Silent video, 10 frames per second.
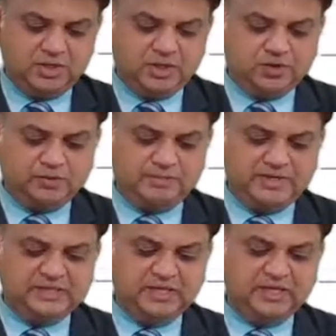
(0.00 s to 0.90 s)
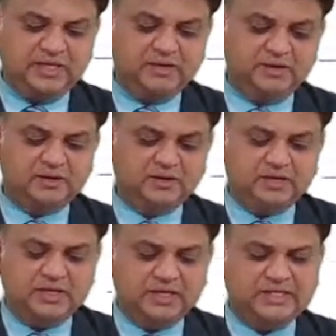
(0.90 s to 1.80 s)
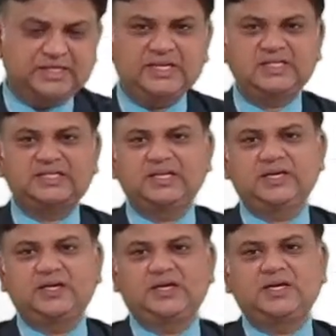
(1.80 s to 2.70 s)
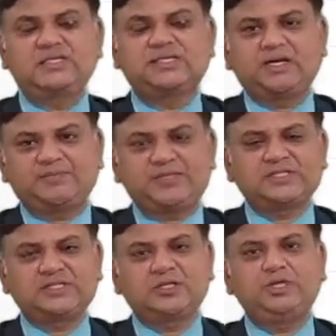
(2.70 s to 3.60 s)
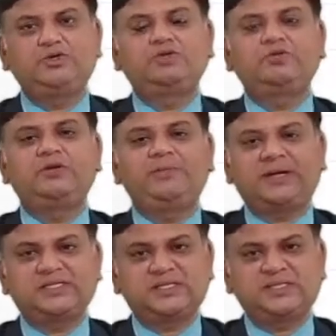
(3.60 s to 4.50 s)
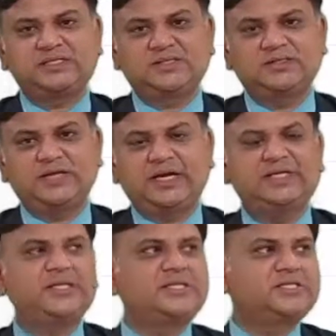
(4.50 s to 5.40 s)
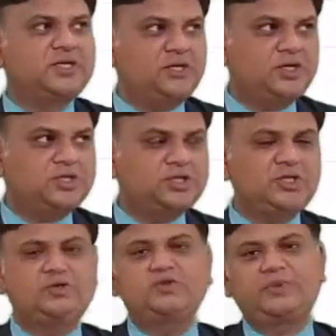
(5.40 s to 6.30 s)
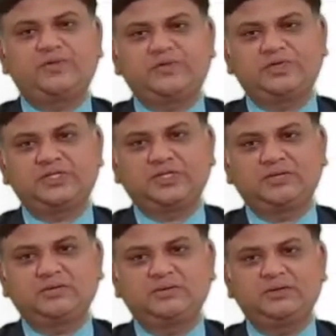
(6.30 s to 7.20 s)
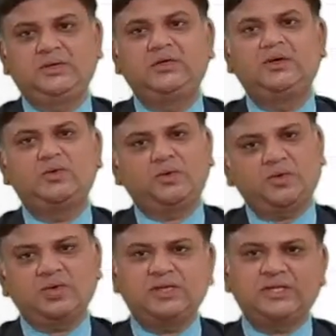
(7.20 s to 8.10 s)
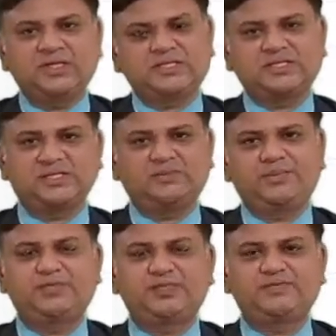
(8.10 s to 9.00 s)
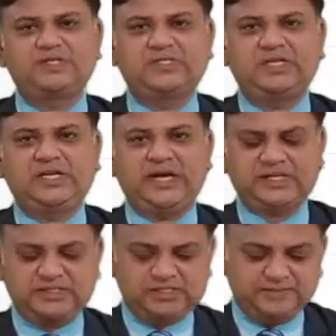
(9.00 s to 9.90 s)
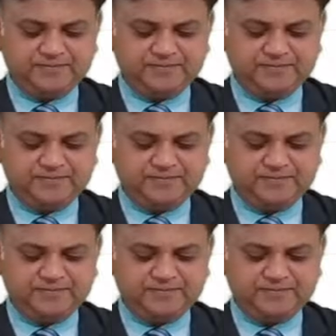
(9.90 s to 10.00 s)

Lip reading: So basically, there is a surplus due to debentures and there is a loss due to preference share. Overall, there is a surplus of 16 lakhs,